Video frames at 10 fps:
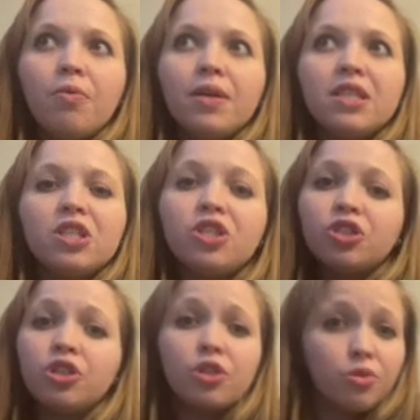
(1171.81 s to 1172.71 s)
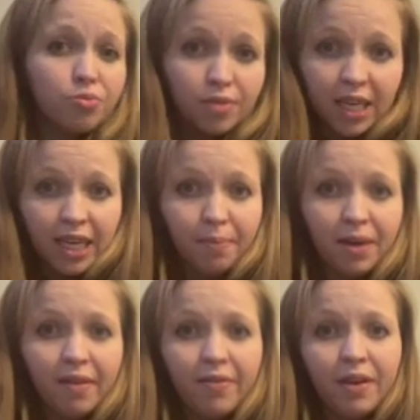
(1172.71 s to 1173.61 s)
would scream
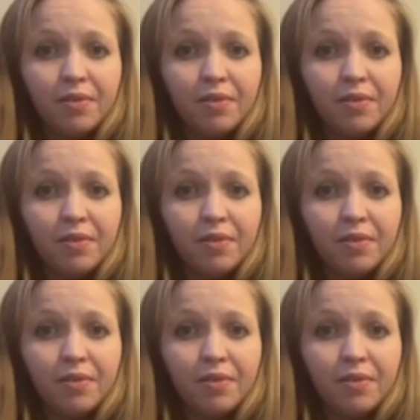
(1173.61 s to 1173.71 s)
if he